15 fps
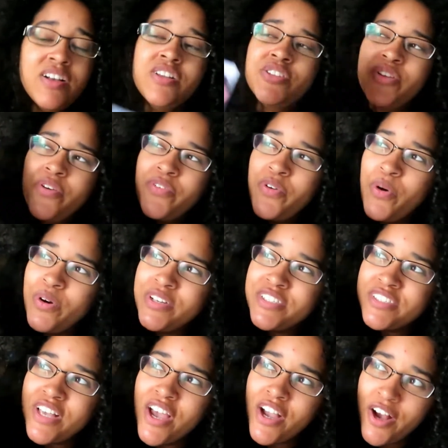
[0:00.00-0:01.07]
so of course
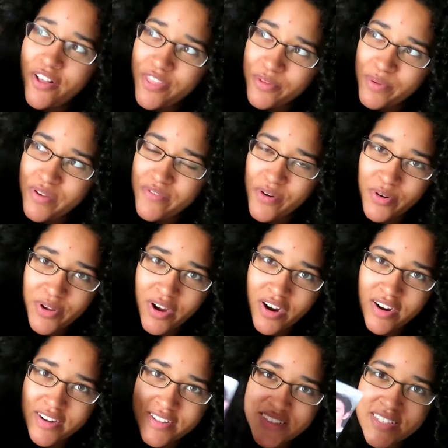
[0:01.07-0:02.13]
I got 3 photo
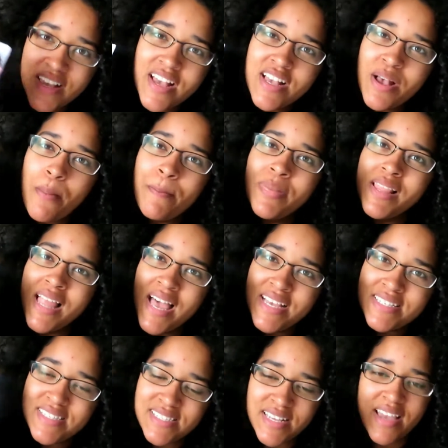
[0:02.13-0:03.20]
cards,
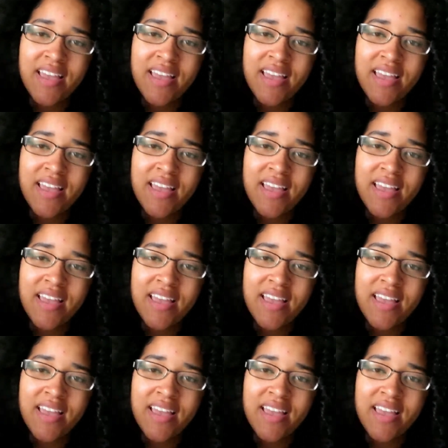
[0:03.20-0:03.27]
bless,